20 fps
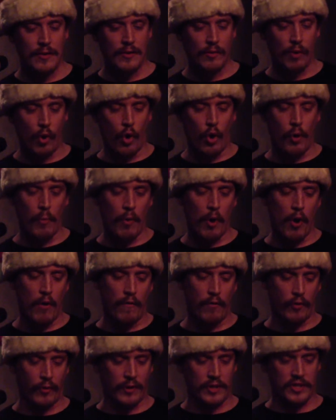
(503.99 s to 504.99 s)
Roll him
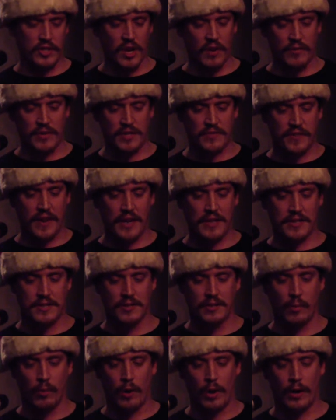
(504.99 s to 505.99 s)
over and shove his face
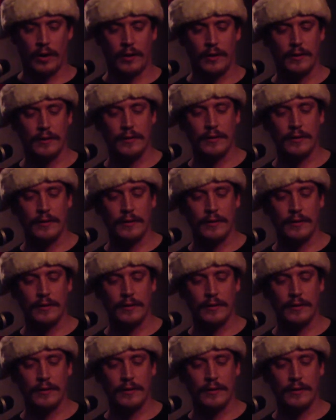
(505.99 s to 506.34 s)
in the water.